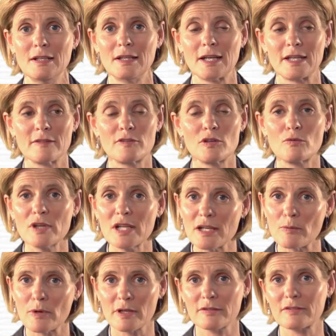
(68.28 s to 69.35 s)
And if you really
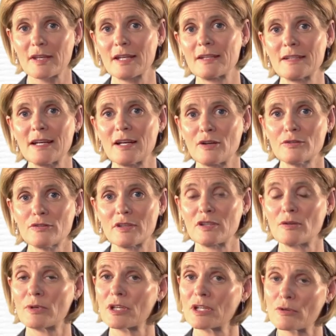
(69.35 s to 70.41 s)
want to stand out and
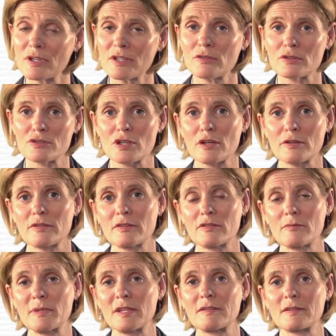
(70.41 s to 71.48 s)
you want to increase your chances
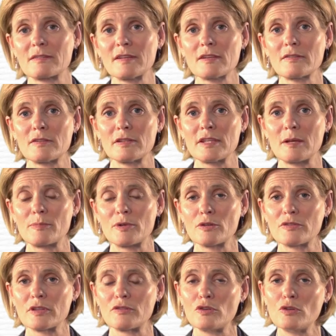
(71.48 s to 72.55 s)
of being successful in that
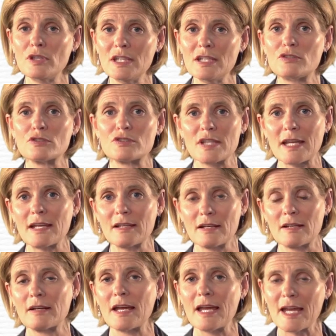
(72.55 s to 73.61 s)
process, you need to
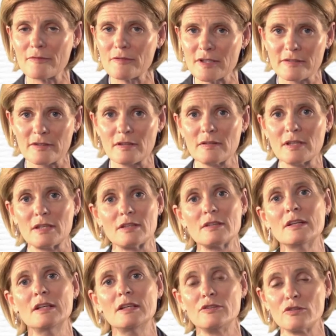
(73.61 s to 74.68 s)
tailor every CV
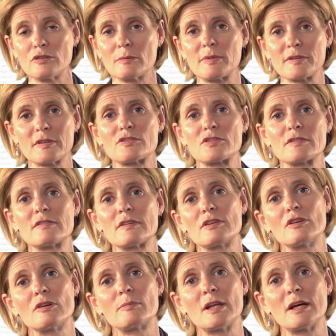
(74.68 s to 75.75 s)
to the positions that
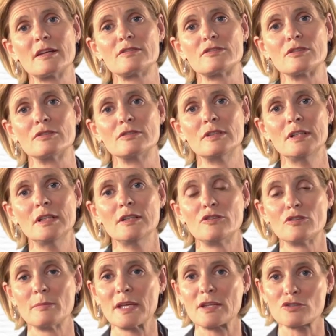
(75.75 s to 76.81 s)
you apply to
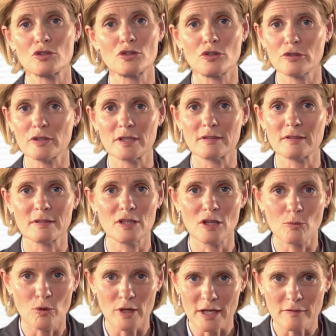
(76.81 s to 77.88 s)
make sure that,
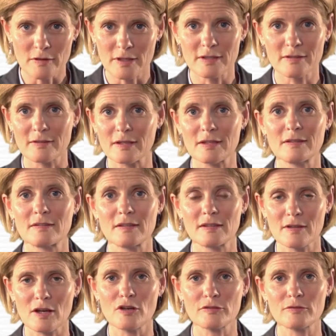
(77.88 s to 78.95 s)
whatever is
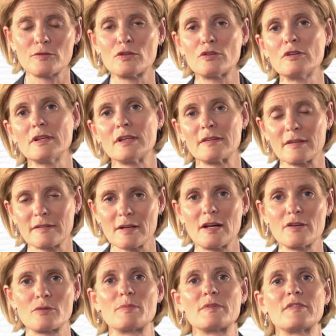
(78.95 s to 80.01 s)
asked for, there's
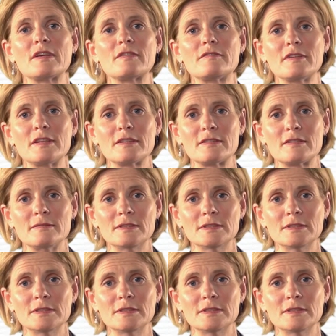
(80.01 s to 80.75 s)
100% fit.